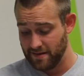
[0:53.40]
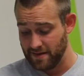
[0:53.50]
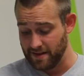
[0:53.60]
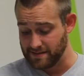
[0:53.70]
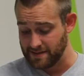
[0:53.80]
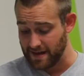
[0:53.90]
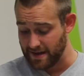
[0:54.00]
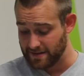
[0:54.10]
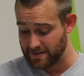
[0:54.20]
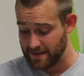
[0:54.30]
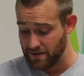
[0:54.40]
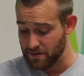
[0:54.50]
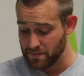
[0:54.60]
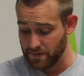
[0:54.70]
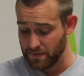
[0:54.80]
It is not
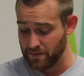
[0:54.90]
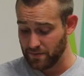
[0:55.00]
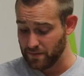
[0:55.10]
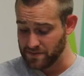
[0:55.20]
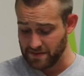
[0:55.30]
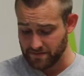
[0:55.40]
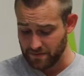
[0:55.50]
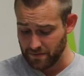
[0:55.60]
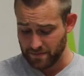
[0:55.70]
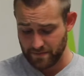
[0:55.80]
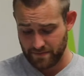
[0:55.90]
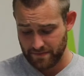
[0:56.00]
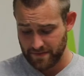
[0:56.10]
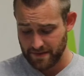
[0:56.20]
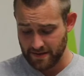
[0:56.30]
irritable or resentful.
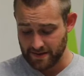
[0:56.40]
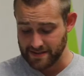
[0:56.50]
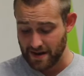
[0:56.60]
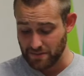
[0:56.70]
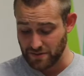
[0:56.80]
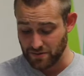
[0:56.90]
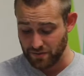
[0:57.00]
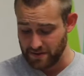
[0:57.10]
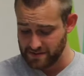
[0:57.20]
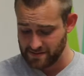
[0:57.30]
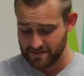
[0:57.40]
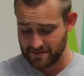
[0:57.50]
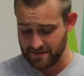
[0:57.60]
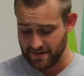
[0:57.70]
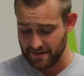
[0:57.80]
It does not rejoice
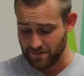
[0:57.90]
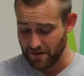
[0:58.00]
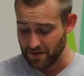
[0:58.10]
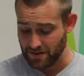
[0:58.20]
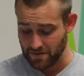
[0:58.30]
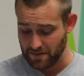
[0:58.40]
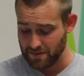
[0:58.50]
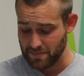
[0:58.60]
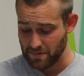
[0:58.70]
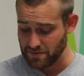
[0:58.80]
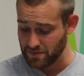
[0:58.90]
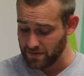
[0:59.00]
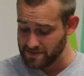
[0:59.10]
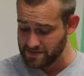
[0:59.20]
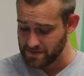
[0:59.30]
in wrongdoing, but
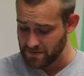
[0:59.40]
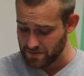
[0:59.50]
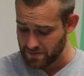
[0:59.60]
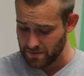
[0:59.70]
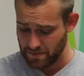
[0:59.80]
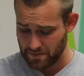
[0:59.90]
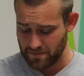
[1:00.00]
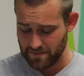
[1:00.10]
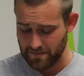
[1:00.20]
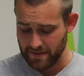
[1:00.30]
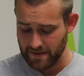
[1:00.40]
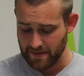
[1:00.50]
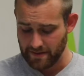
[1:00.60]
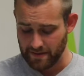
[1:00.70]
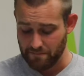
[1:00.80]
rejoices in the truth.
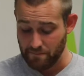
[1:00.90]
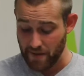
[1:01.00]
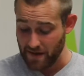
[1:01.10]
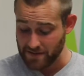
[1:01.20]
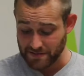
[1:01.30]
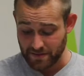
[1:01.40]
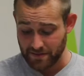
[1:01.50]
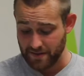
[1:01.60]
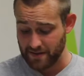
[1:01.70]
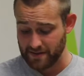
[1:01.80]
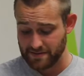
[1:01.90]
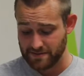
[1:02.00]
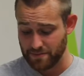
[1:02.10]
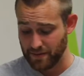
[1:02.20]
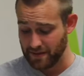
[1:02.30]
Love bears all things,
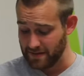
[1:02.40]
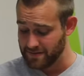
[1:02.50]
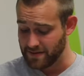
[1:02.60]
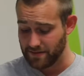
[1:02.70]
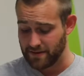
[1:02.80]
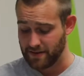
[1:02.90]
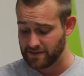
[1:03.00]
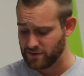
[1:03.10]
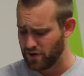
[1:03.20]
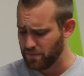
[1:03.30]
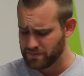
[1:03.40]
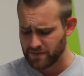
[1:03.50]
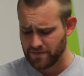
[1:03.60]
believes all things, hopes all